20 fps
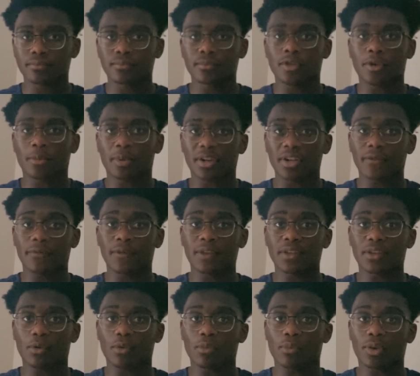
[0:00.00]
about the things
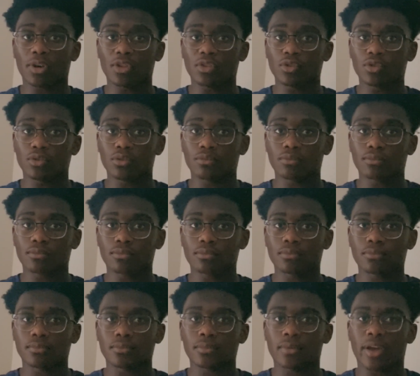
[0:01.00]
that we want to do.
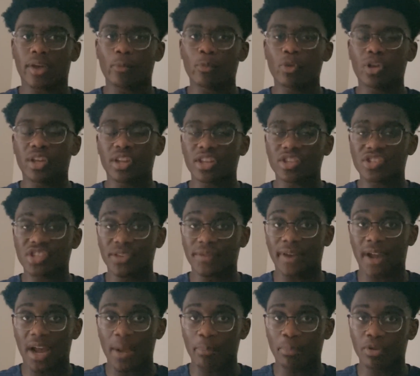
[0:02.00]
And we can achieve
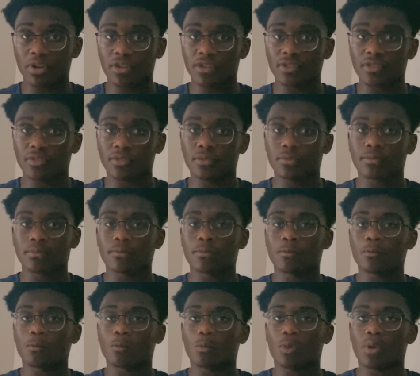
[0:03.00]
happiness
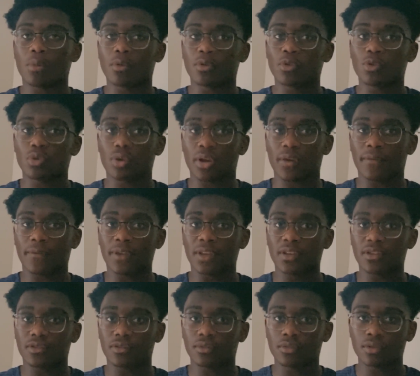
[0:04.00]
when we're doing our
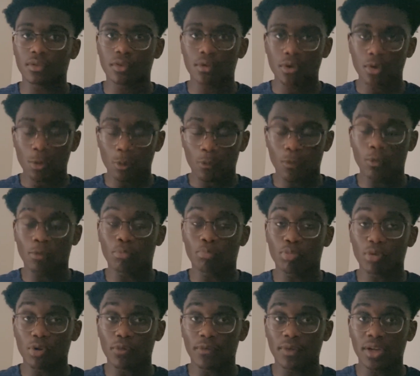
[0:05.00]
things through
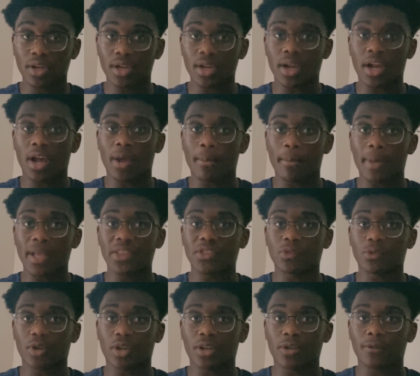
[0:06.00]
improving our
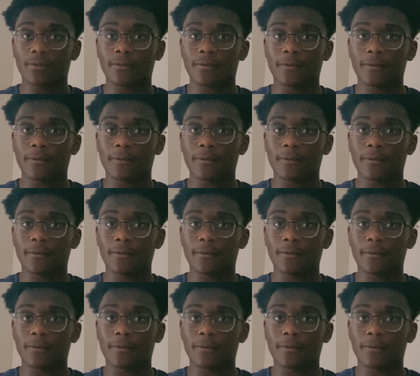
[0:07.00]
mental health.